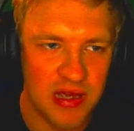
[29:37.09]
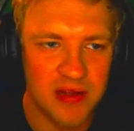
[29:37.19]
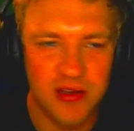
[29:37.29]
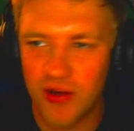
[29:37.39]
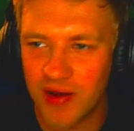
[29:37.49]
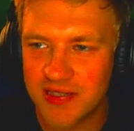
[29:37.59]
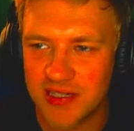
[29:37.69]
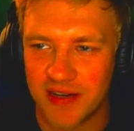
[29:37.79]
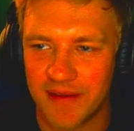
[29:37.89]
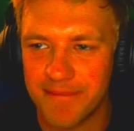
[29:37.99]
No
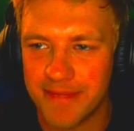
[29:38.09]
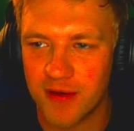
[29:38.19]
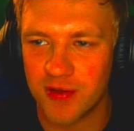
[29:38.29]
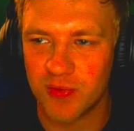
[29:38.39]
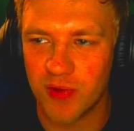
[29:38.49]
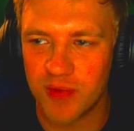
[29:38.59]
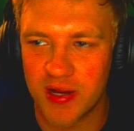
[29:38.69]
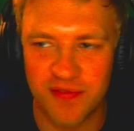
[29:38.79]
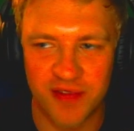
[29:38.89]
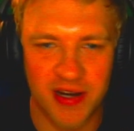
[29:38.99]
idea. Only one way
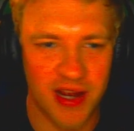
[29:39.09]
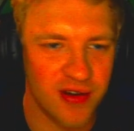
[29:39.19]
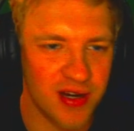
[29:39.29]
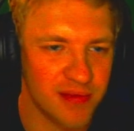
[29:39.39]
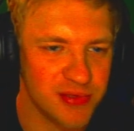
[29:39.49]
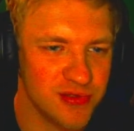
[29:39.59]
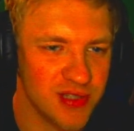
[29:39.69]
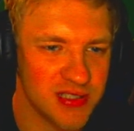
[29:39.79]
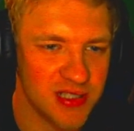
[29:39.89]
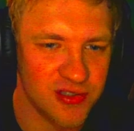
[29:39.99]
to find out, and I'm too
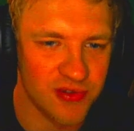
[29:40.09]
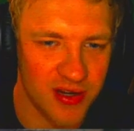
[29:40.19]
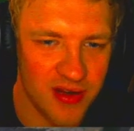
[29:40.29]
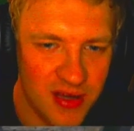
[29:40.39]
lazy to do it.